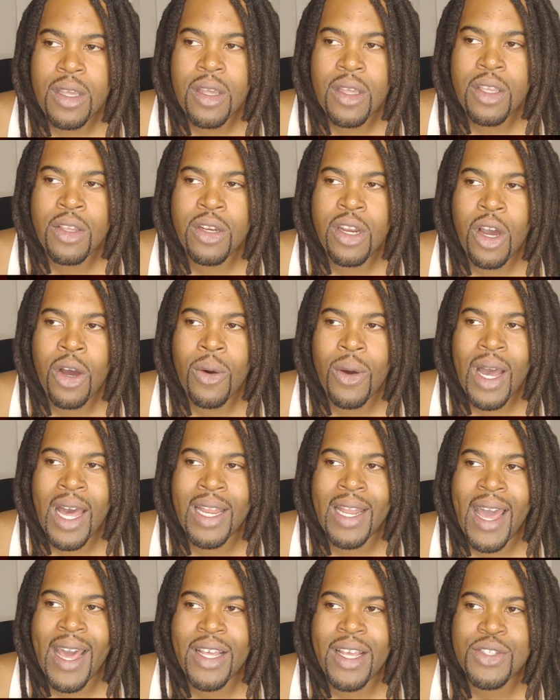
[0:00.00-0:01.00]
you know a
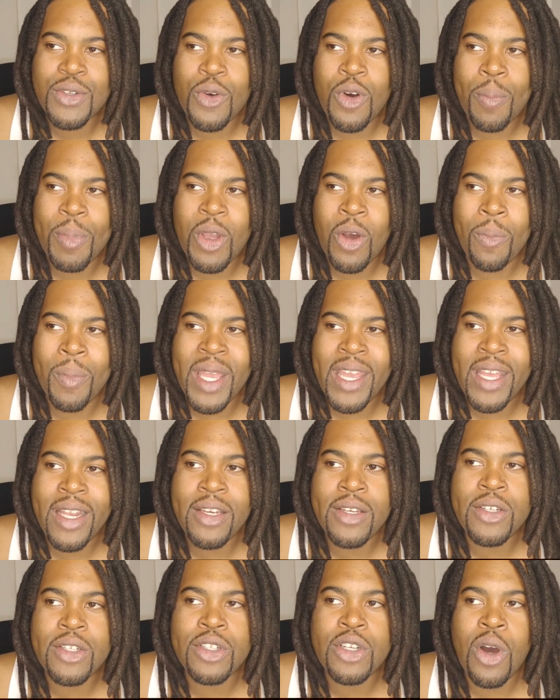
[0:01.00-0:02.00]
lot of Scorpio
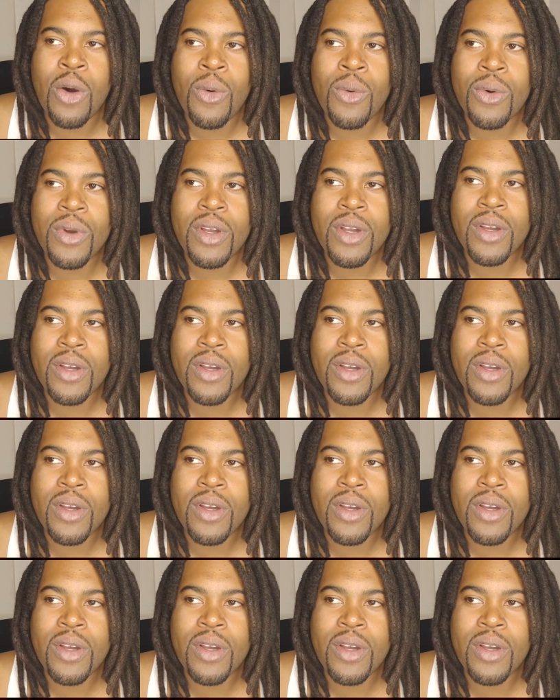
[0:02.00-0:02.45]
men don't